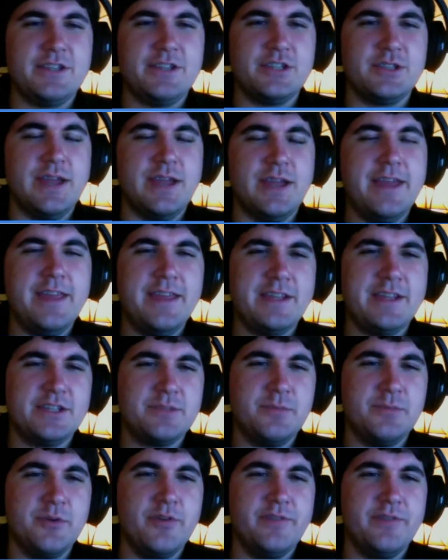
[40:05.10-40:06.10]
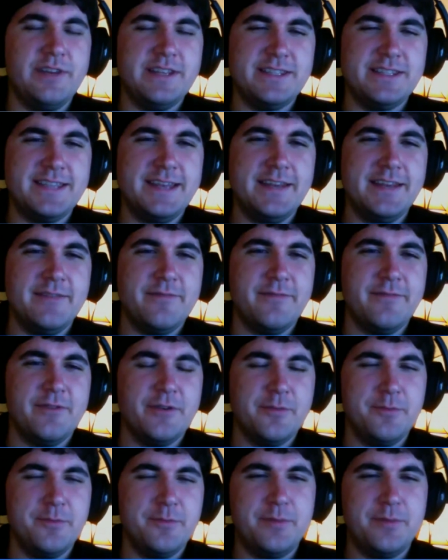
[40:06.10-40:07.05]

just I think it's just more of an incentive for